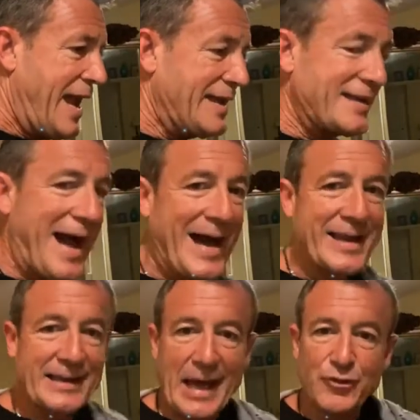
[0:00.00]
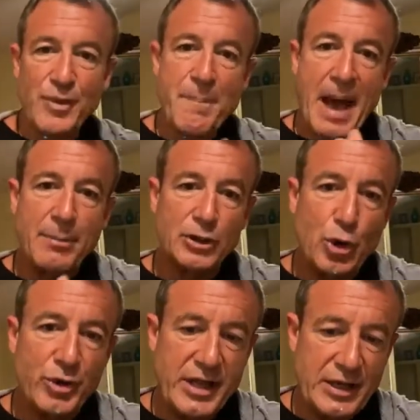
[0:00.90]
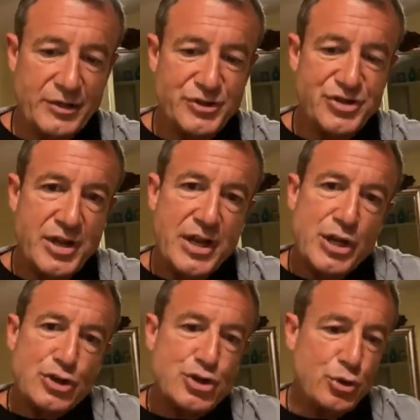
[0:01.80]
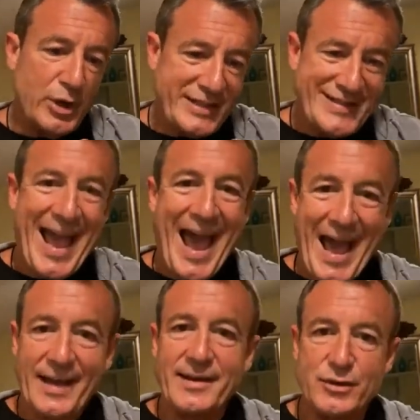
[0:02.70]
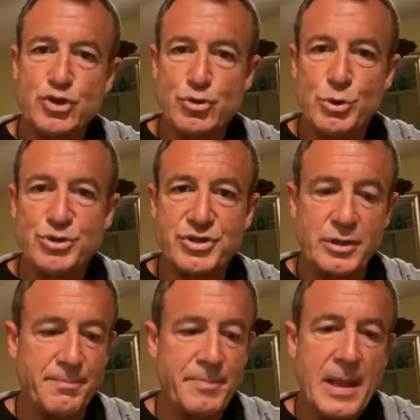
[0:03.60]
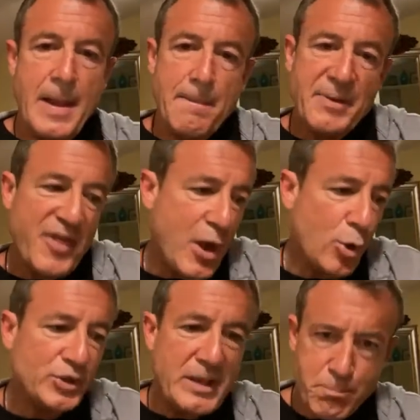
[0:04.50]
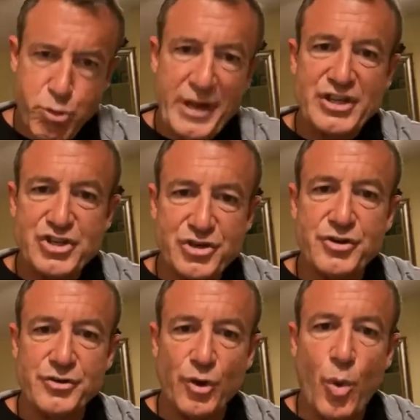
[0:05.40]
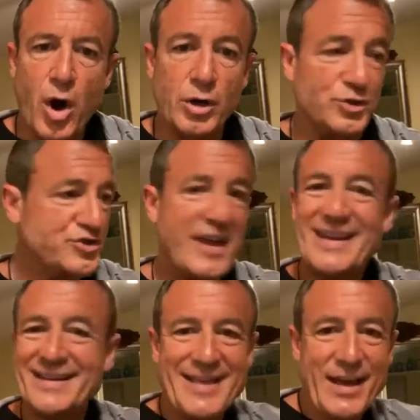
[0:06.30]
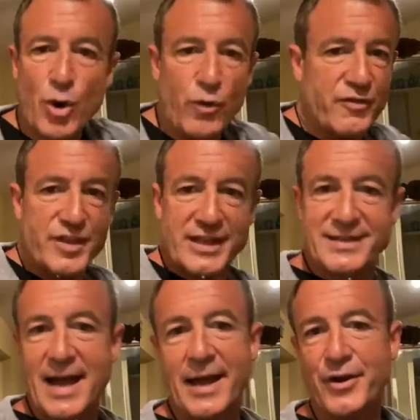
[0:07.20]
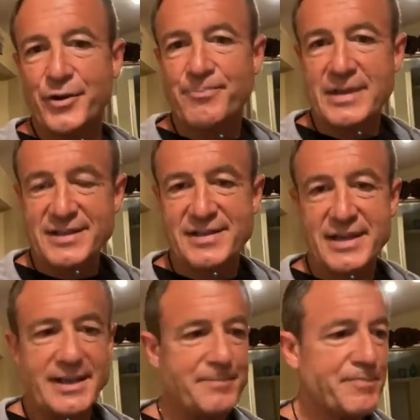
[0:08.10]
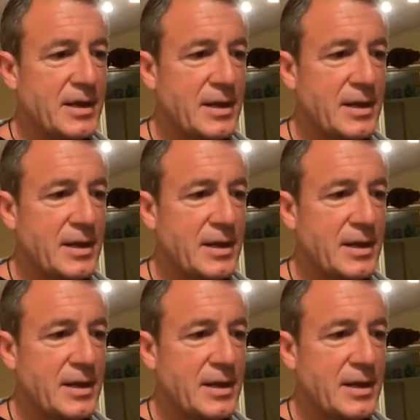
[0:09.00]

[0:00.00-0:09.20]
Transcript: And God allowed the Babylonians to attack Jerusalem, but they only breached the walls. They didn't take over the entire city.